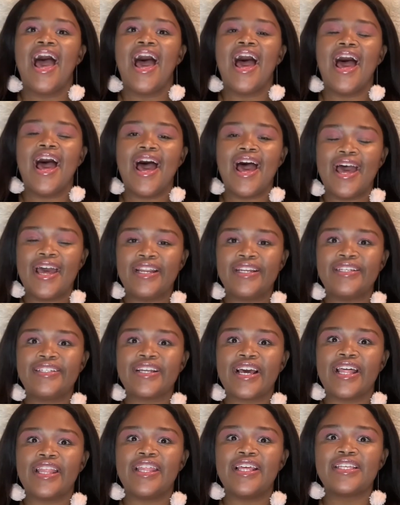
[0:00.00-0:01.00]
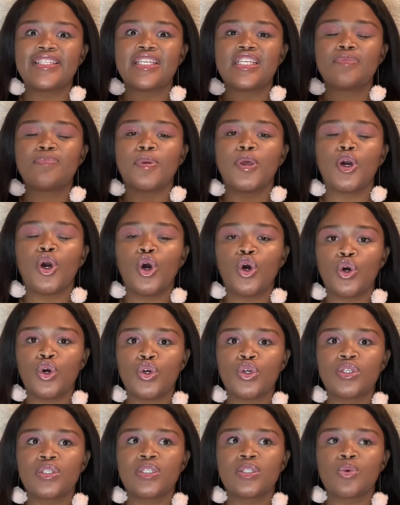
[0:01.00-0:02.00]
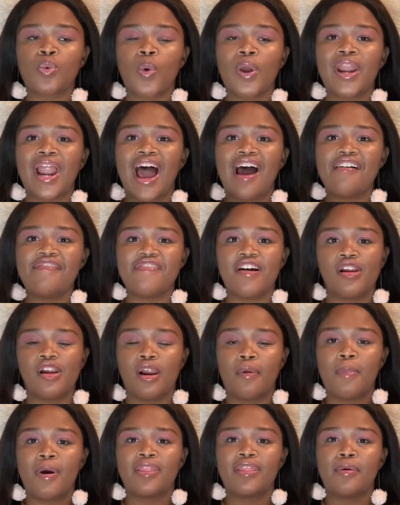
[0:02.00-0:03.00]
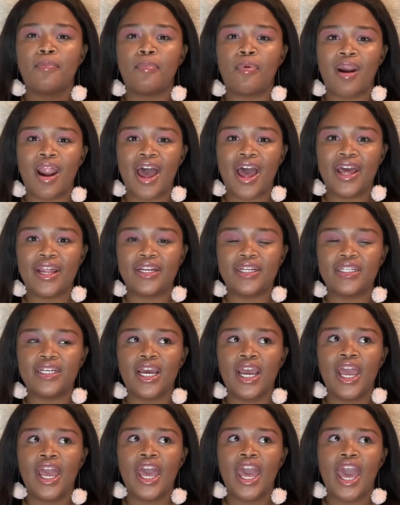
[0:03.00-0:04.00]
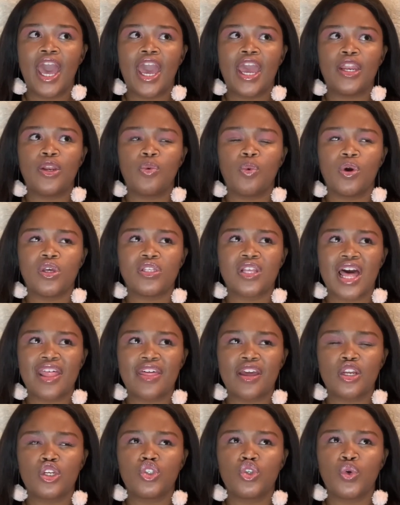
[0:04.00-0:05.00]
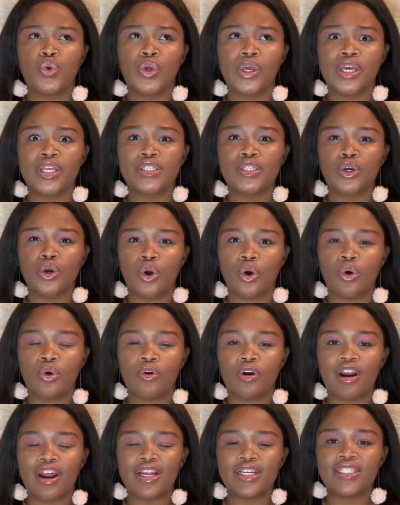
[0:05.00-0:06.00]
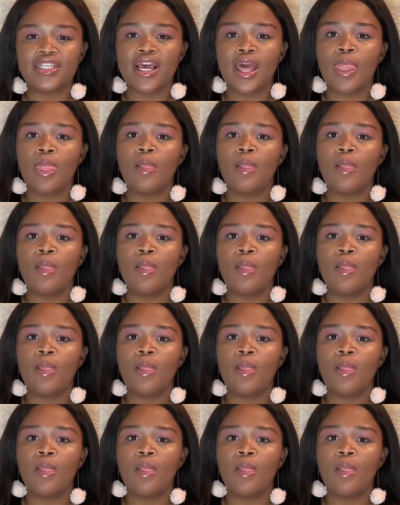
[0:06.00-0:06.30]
And this is because when I found out about the brand, it was I think 2 years ago, right?